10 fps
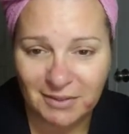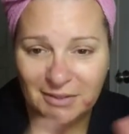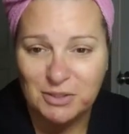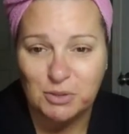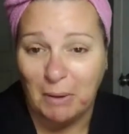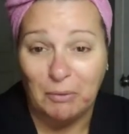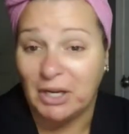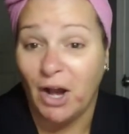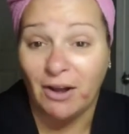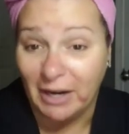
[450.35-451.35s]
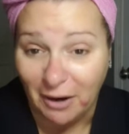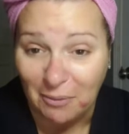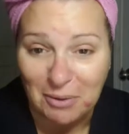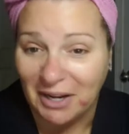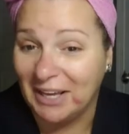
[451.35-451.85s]
spouting hot air,
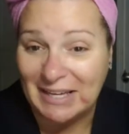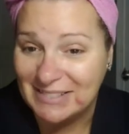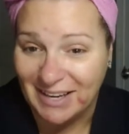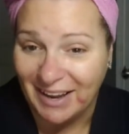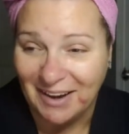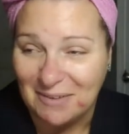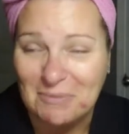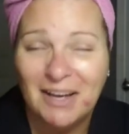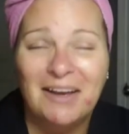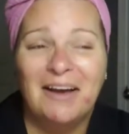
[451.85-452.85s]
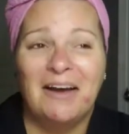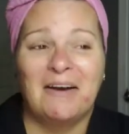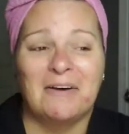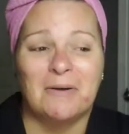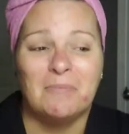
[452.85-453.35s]
but I guess I am,
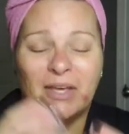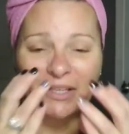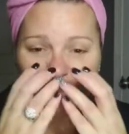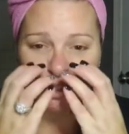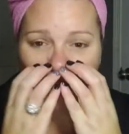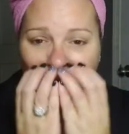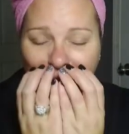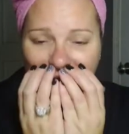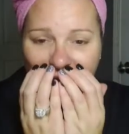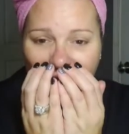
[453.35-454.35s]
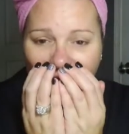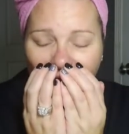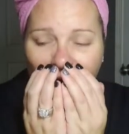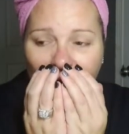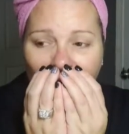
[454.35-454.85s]
it gets trapped in
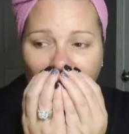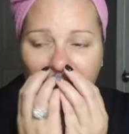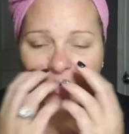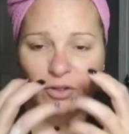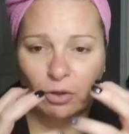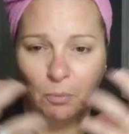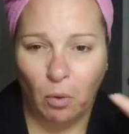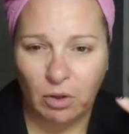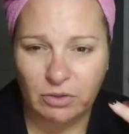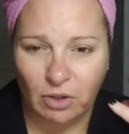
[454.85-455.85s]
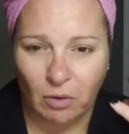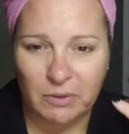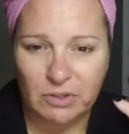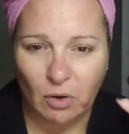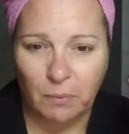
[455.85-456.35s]
there, and then your pores are
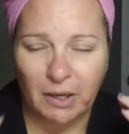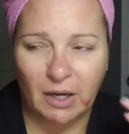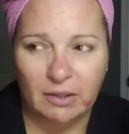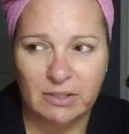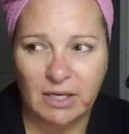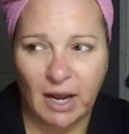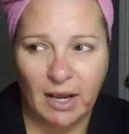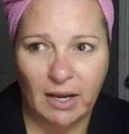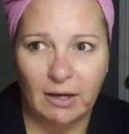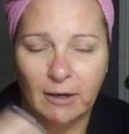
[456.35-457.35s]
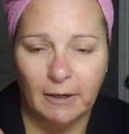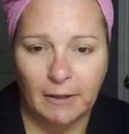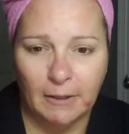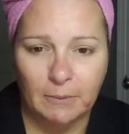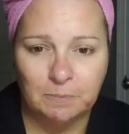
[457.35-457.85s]
always open. And today
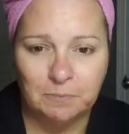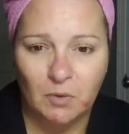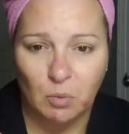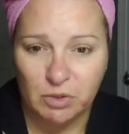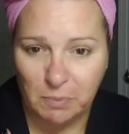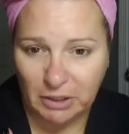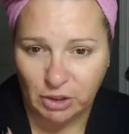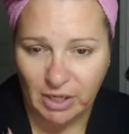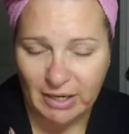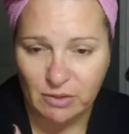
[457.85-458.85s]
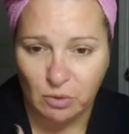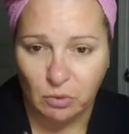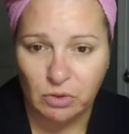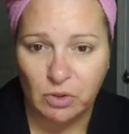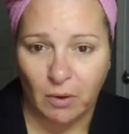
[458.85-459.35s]
was picture day at
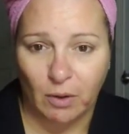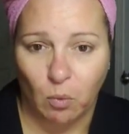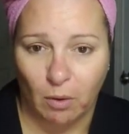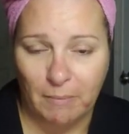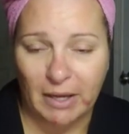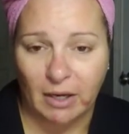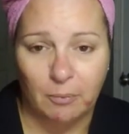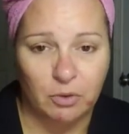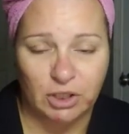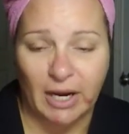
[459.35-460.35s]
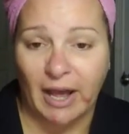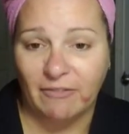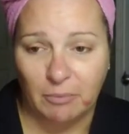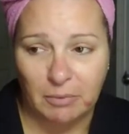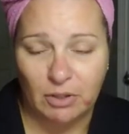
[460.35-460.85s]
school, so I wore makeup, which I
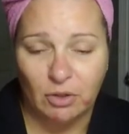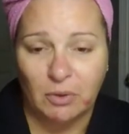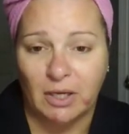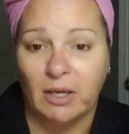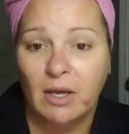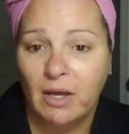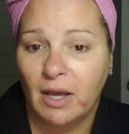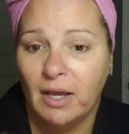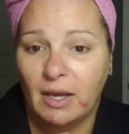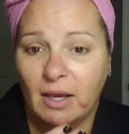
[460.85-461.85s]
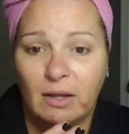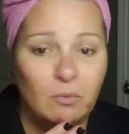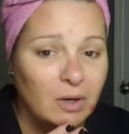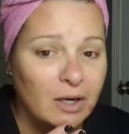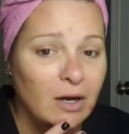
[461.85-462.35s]
haven't been doing, and
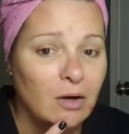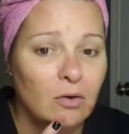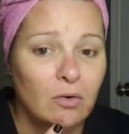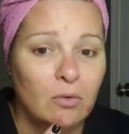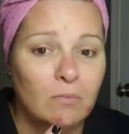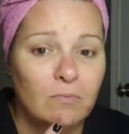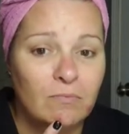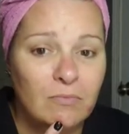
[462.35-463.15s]
when I got home,